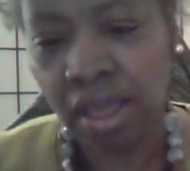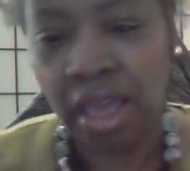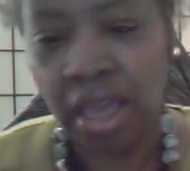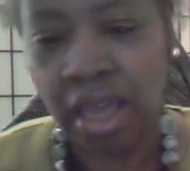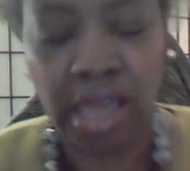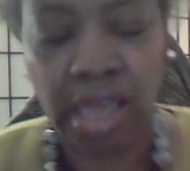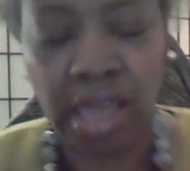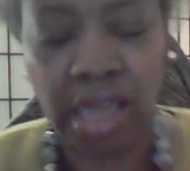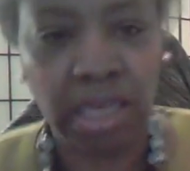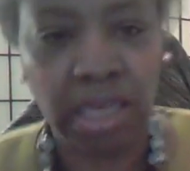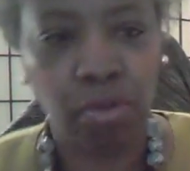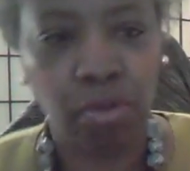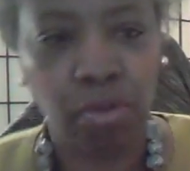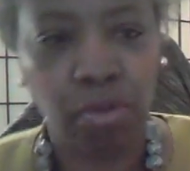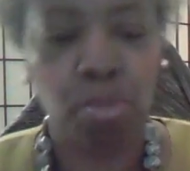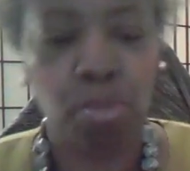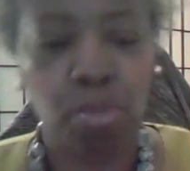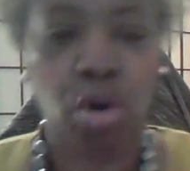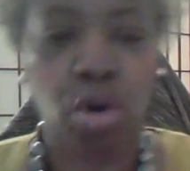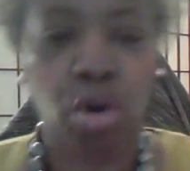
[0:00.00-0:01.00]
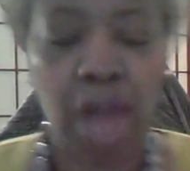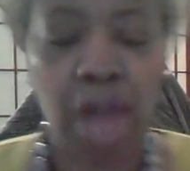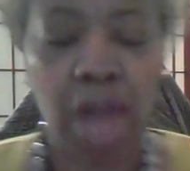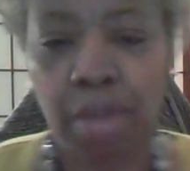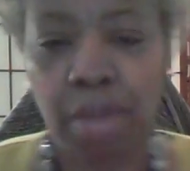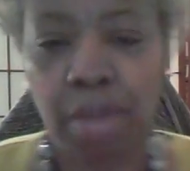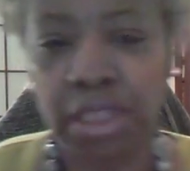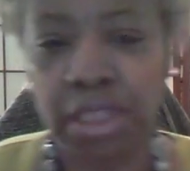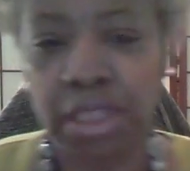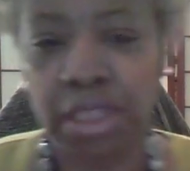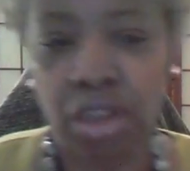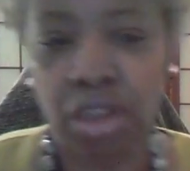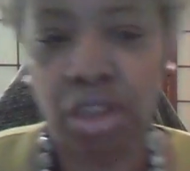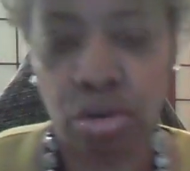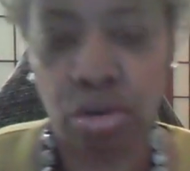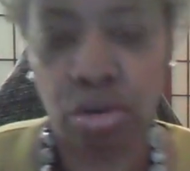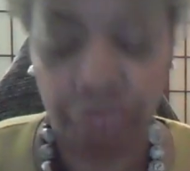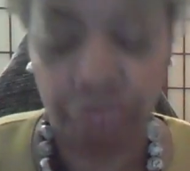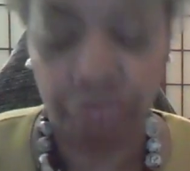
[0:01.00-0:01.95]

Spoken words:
and even more commonly known